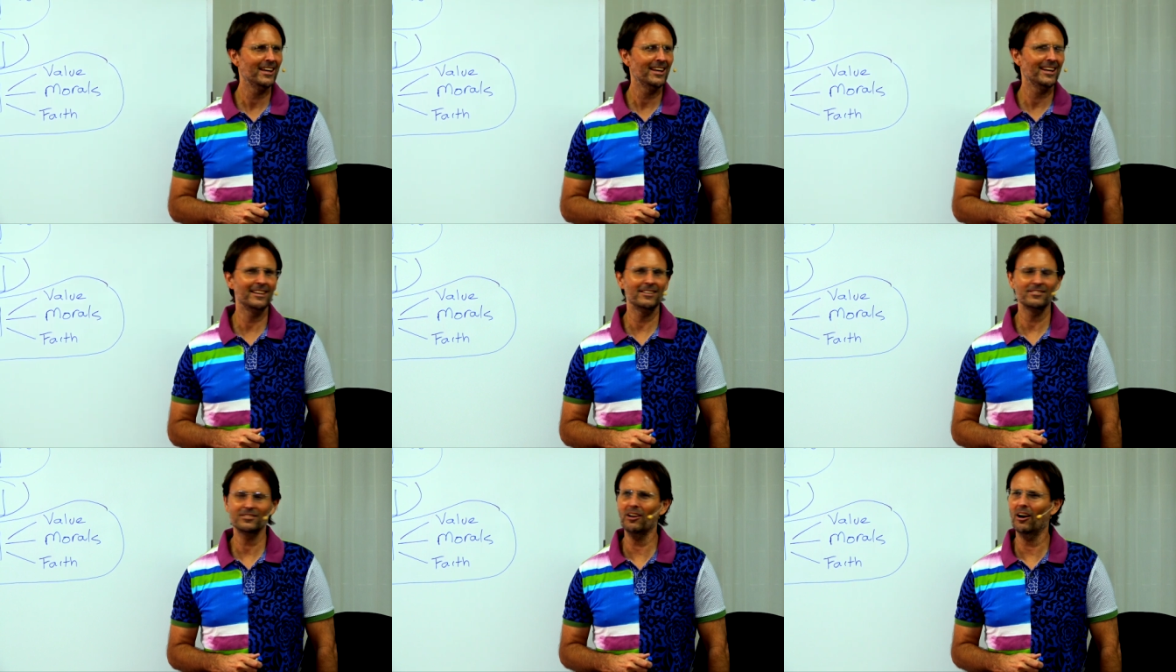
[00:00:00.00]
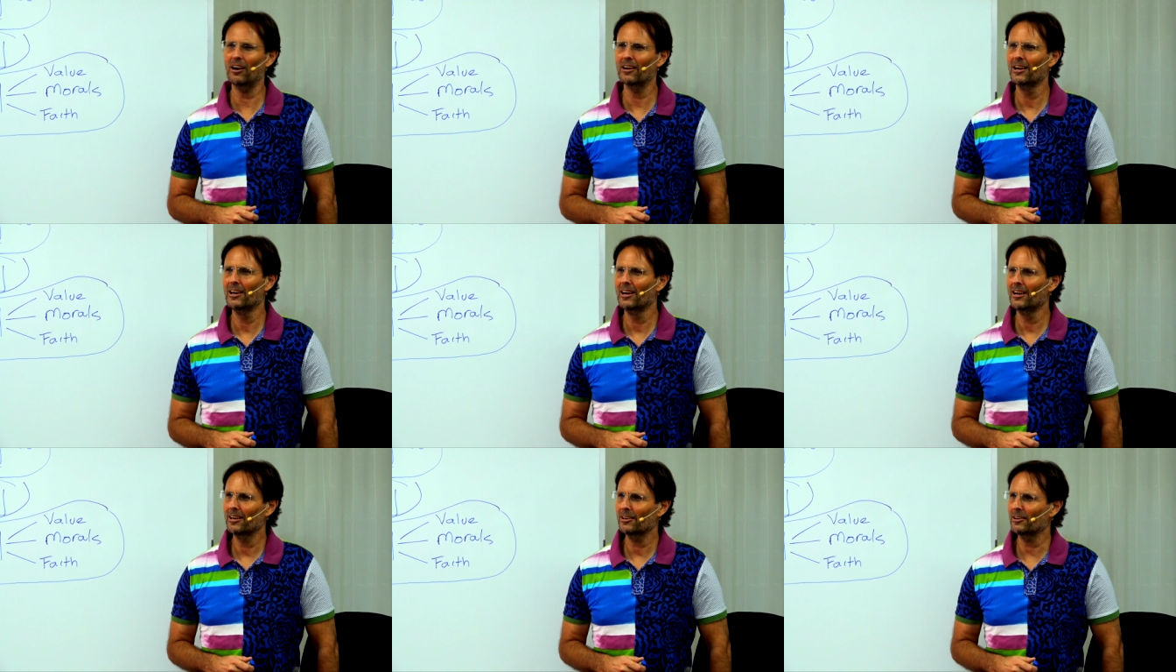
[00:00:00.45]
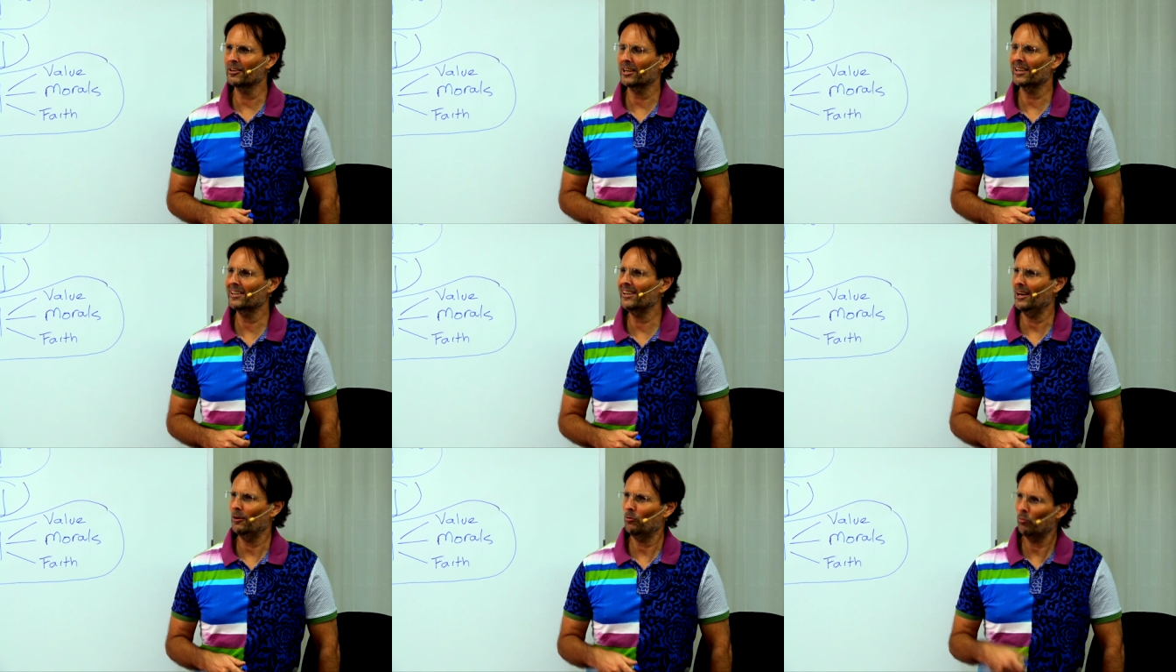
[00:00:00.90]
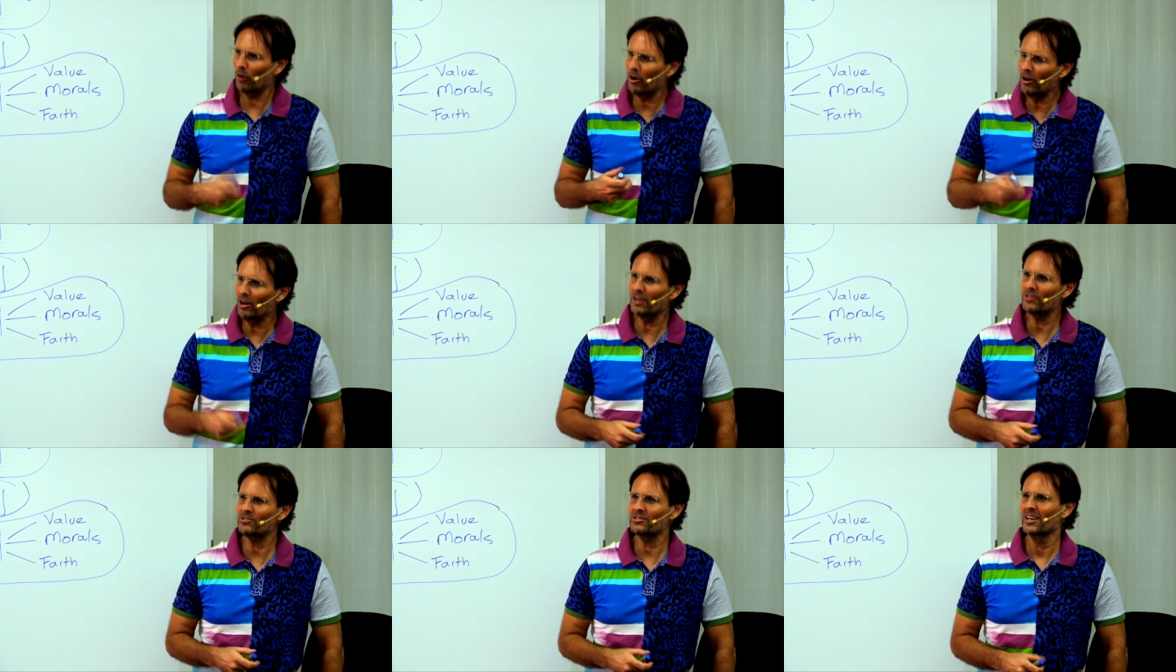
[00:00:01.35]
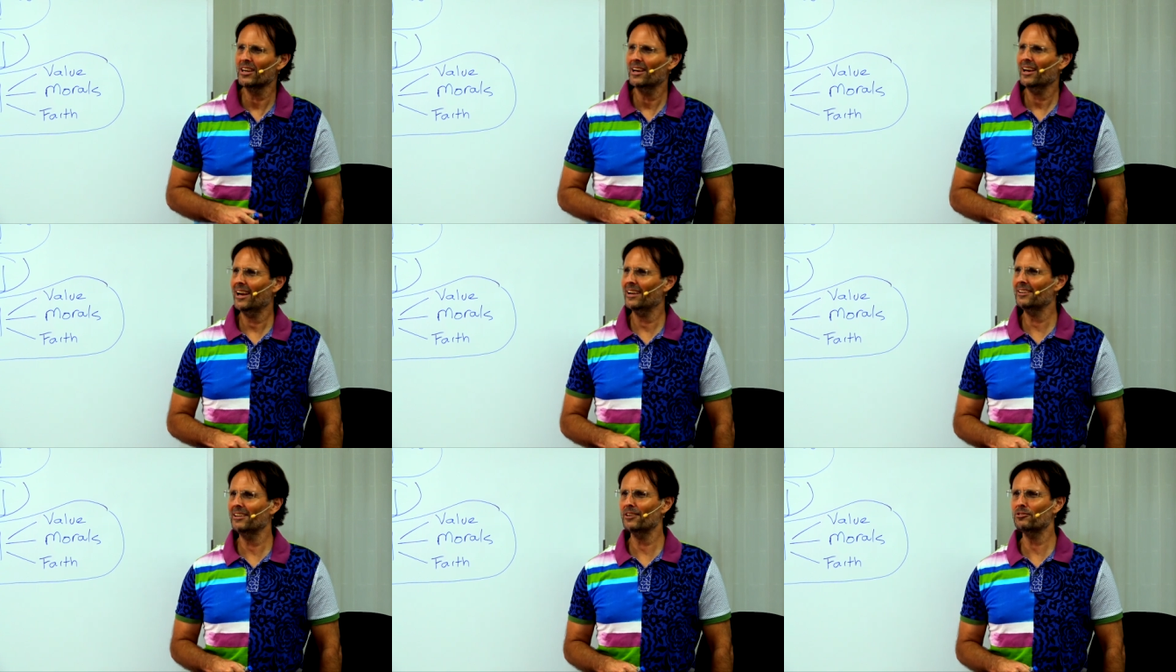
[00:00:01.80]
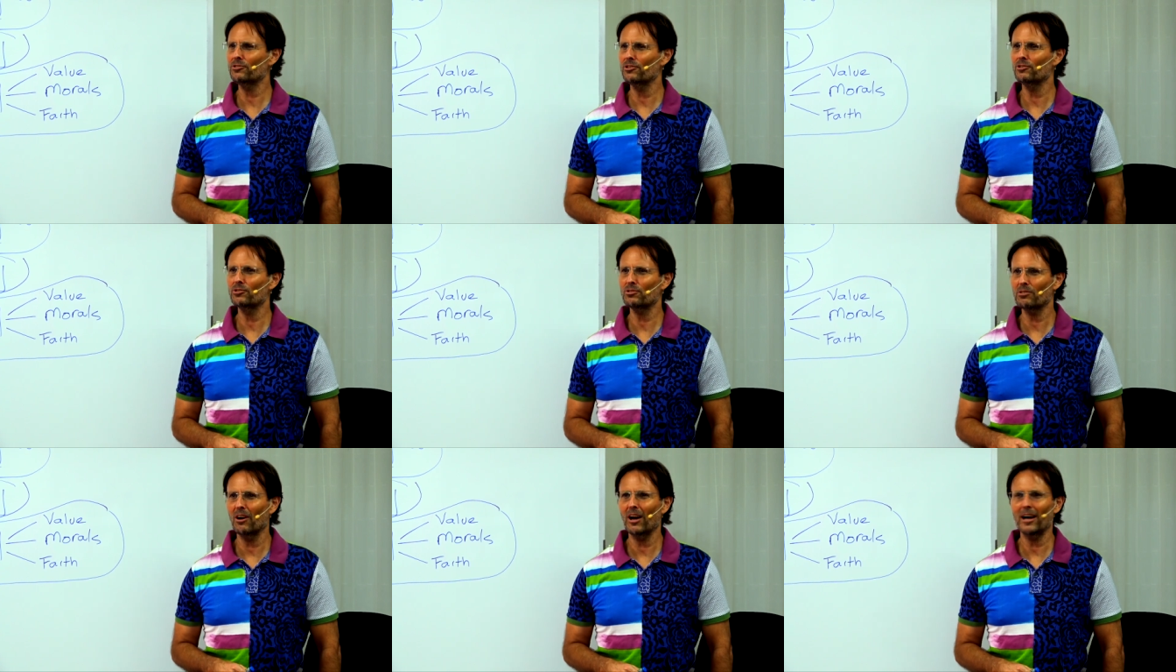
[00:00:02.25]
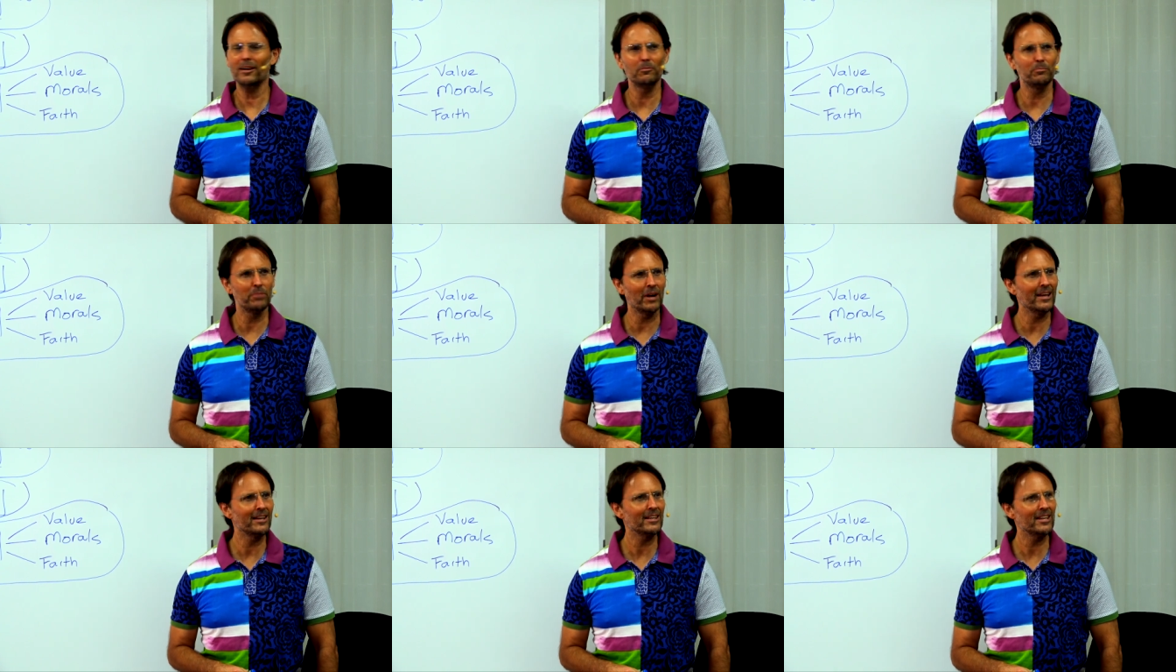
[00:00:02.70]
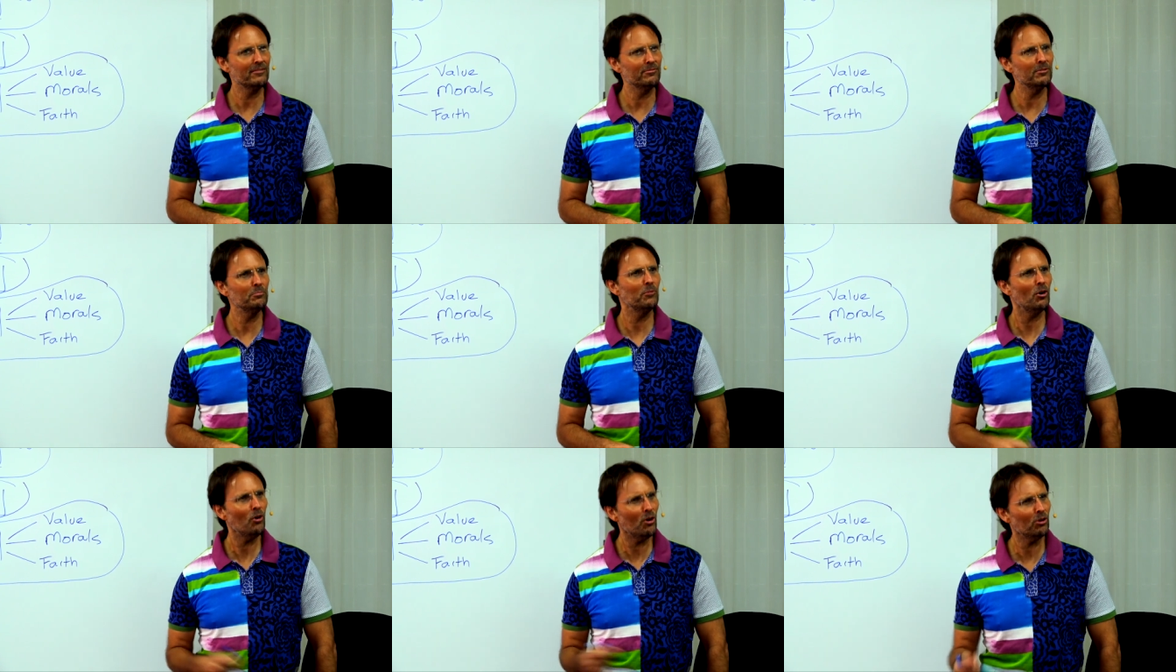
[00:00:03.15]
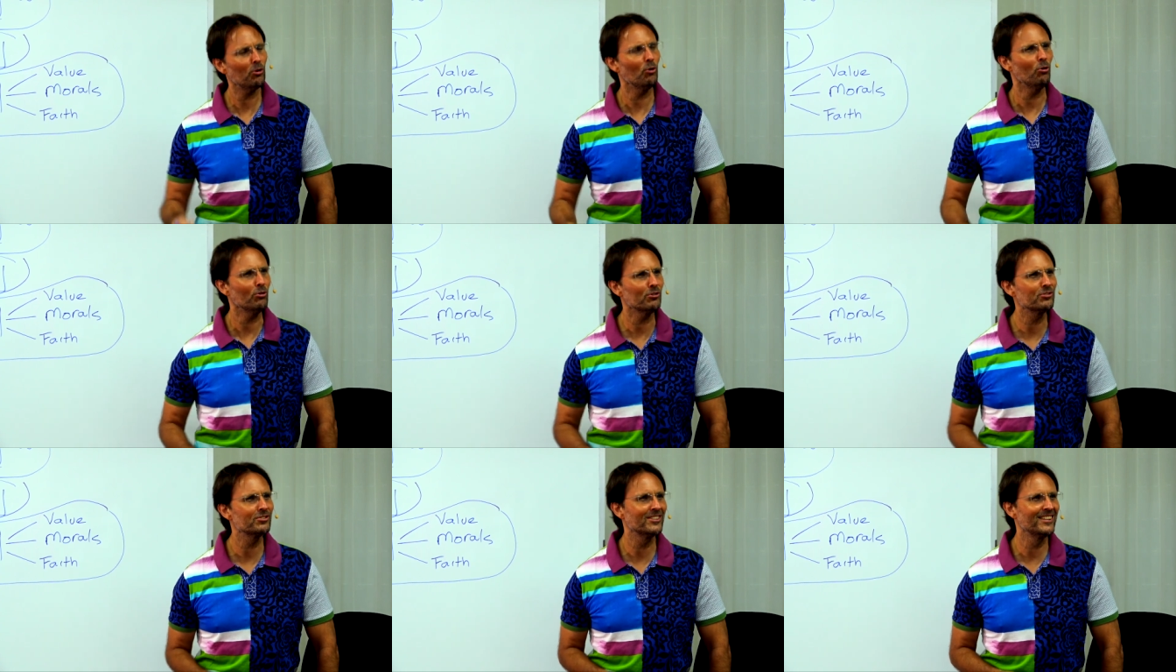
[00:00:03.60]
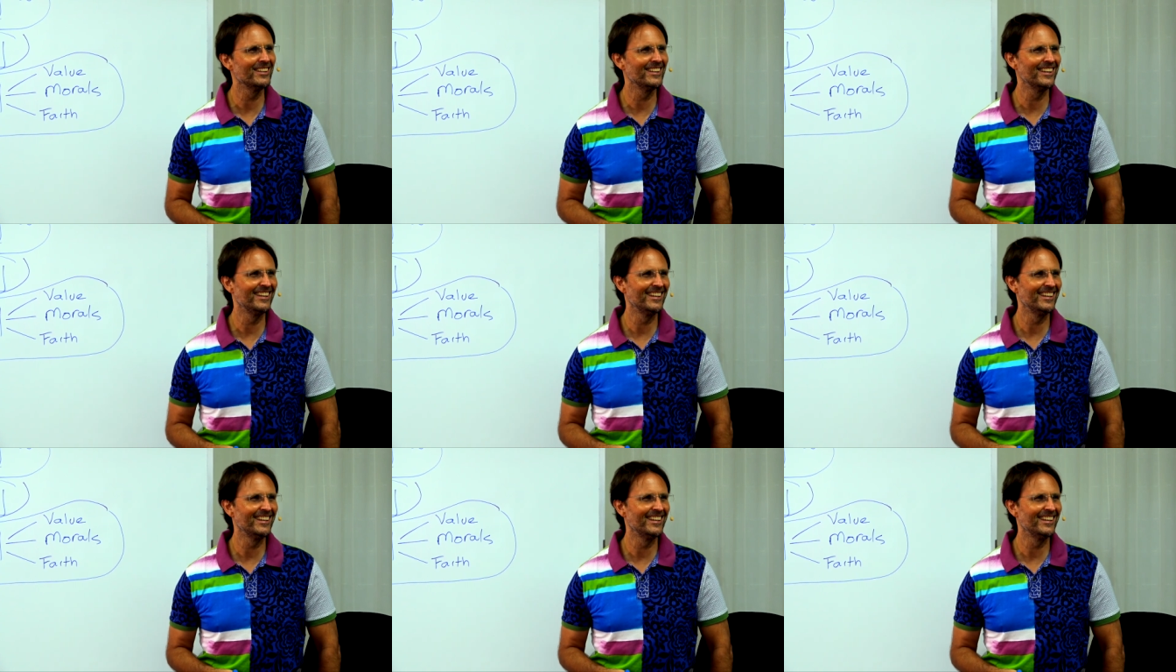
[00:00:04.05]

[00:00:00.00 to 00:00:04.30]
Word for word: It's not going to get worse unless you try to break even more laws.